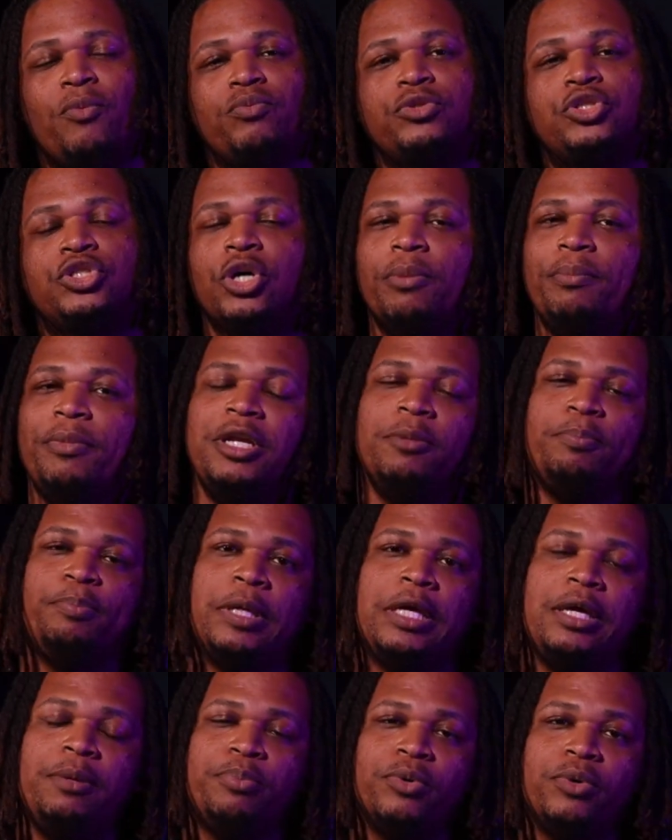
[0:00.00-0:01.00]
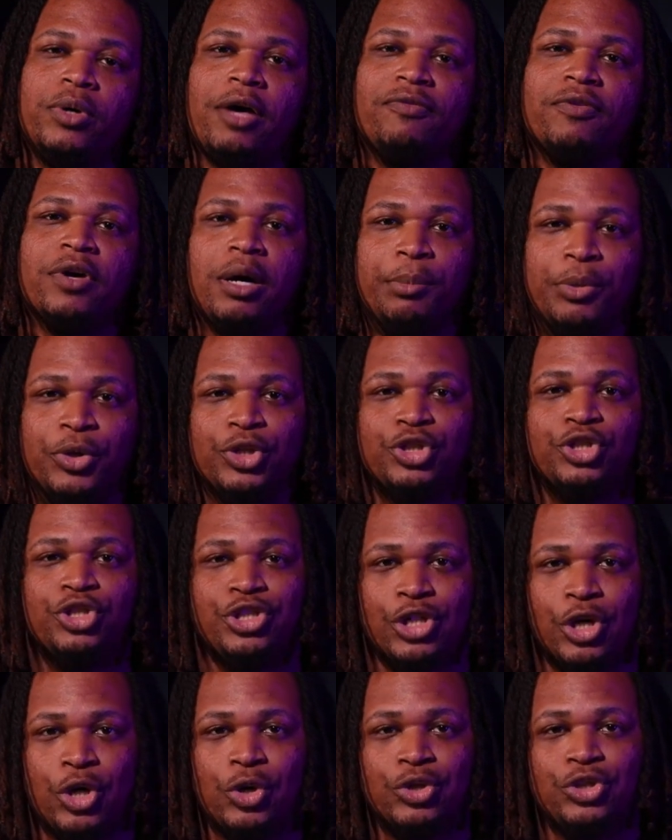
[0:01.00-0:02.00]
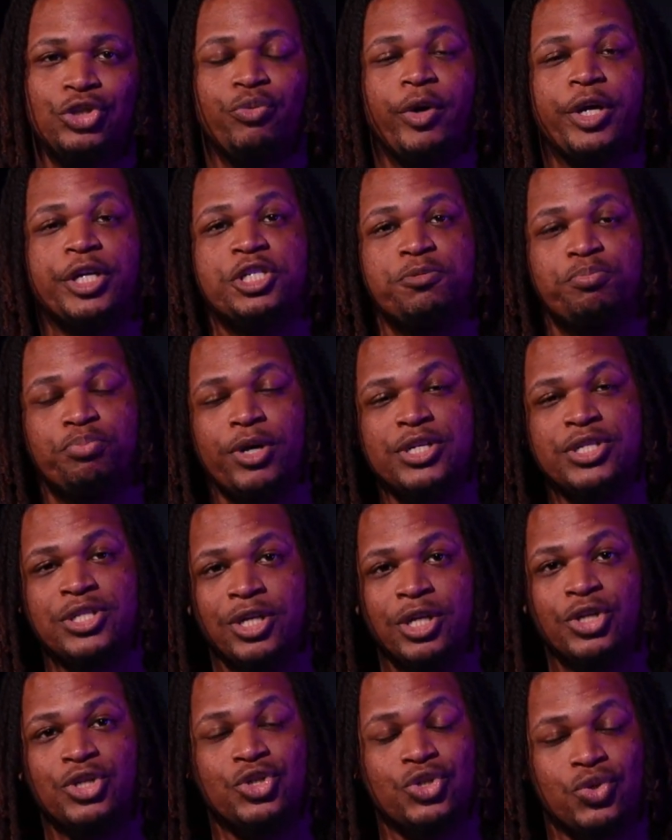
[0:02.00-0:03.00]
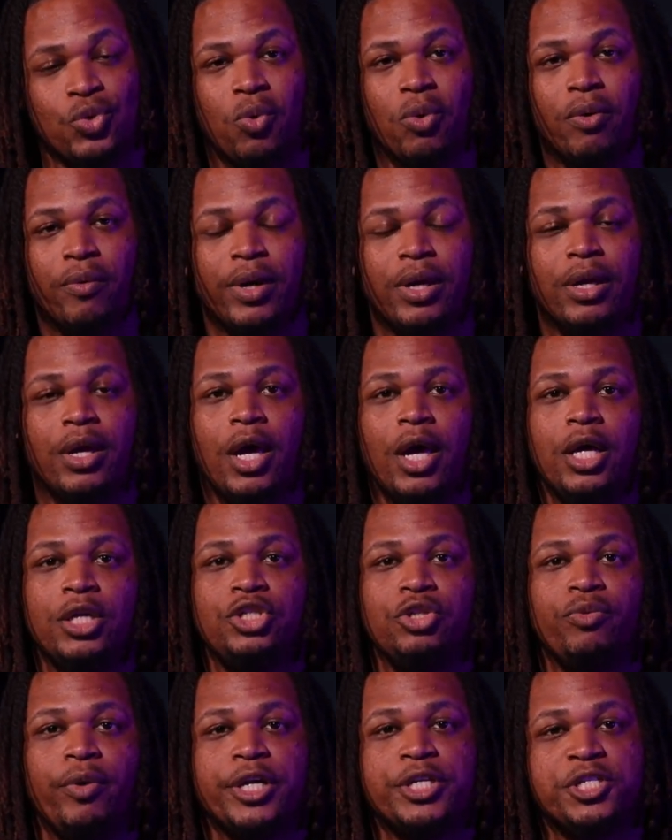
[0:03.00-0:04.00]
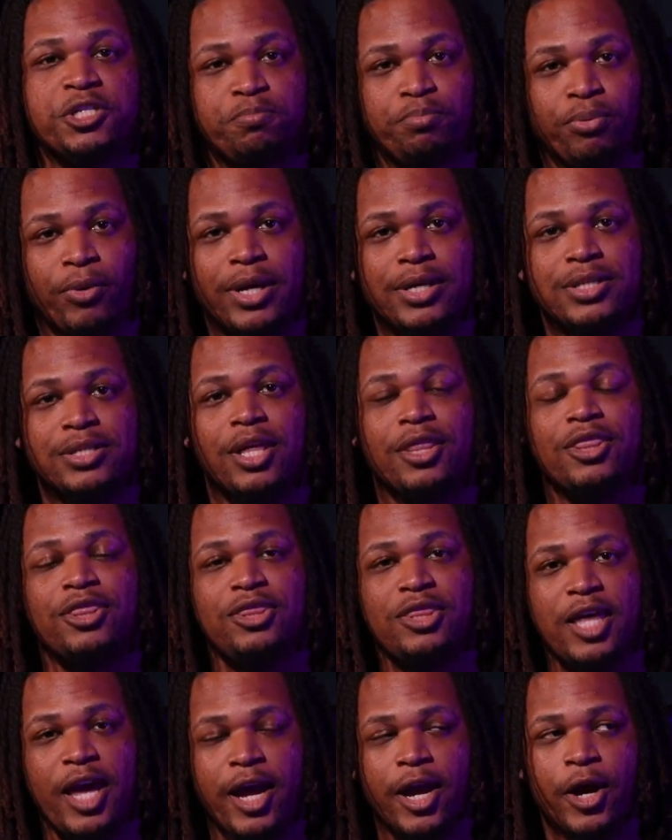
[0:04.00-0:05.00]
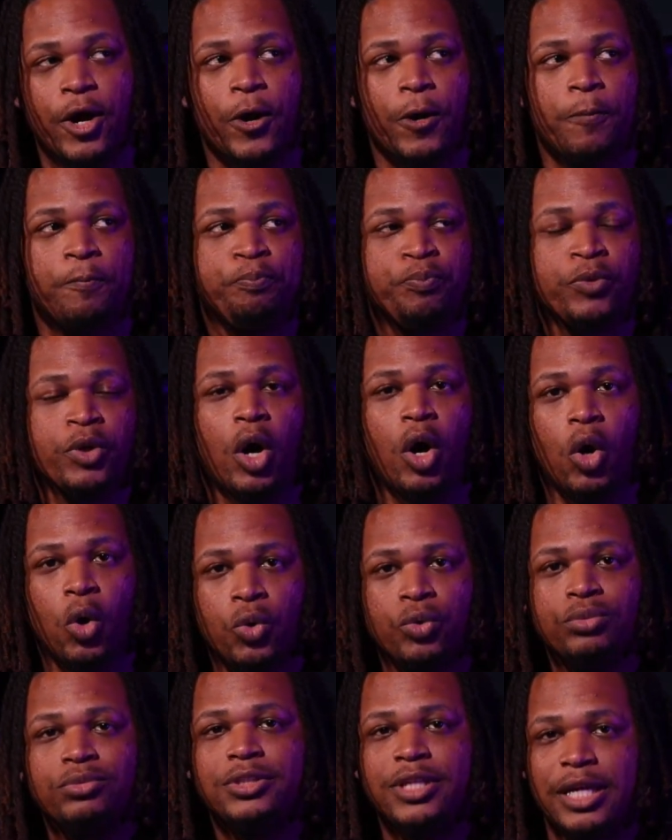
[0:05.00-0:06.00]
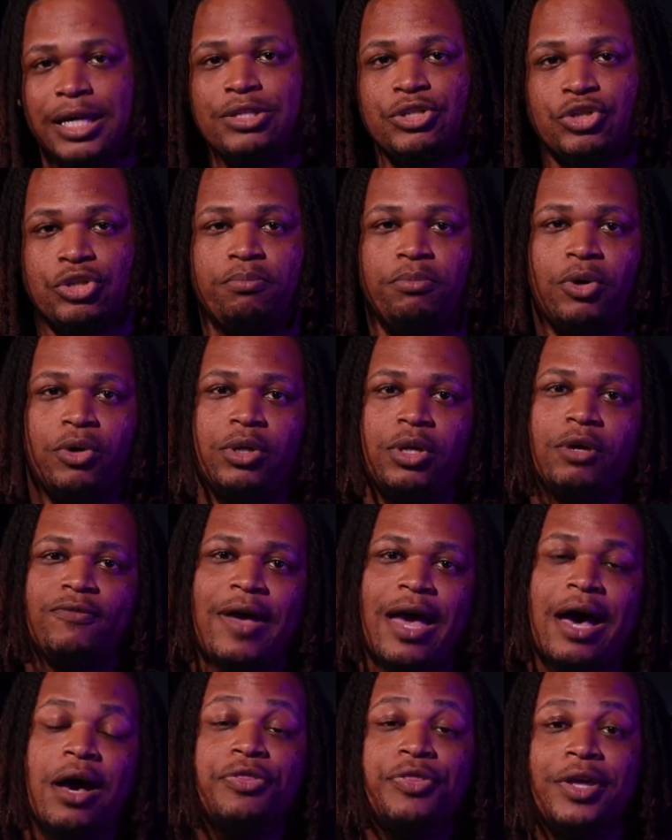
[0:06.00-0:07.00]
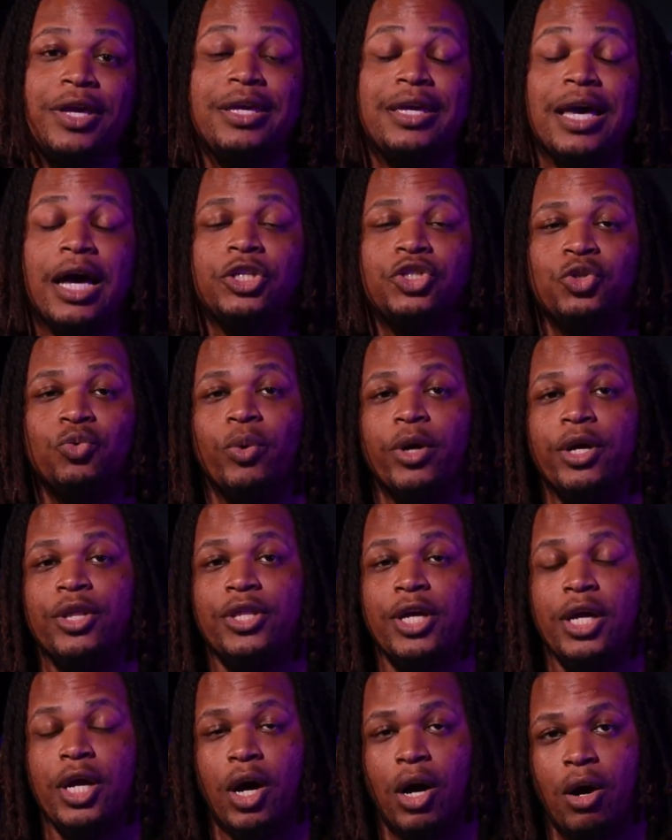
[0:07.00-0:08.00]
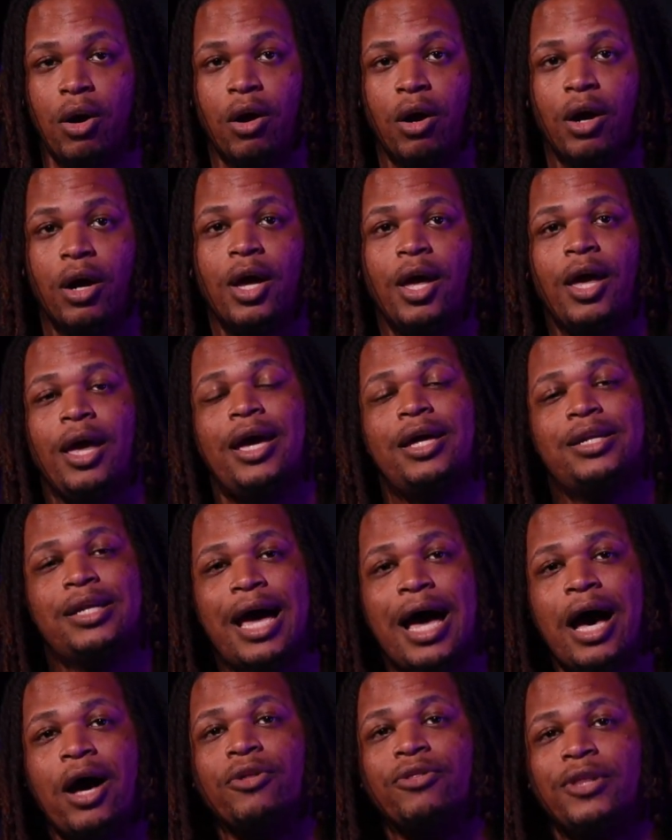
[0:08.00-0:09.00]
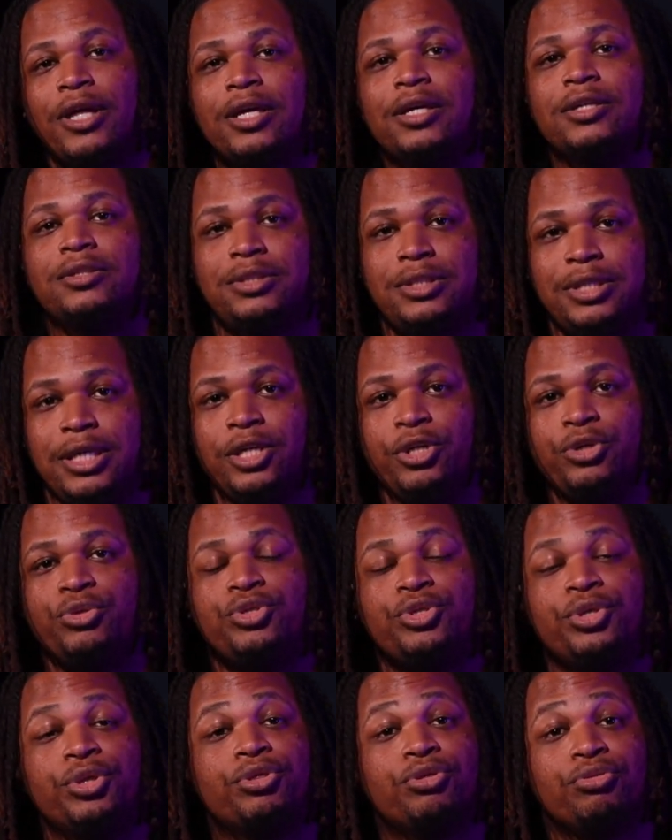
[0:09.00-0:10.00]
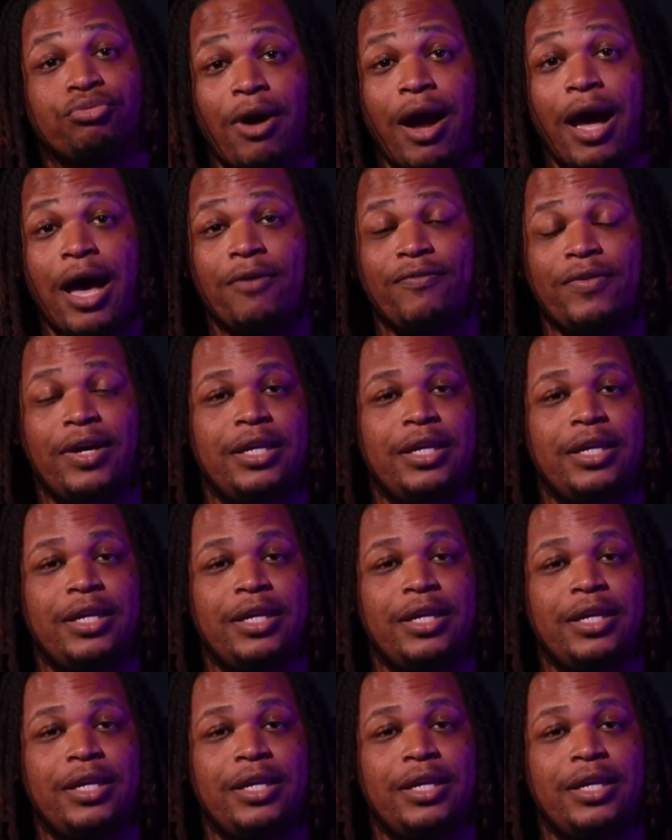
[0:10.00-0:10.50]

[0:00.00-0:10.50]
So many people have come on the show to express their story, to express their own testimony of how they got to where they are and how they continue to thrive.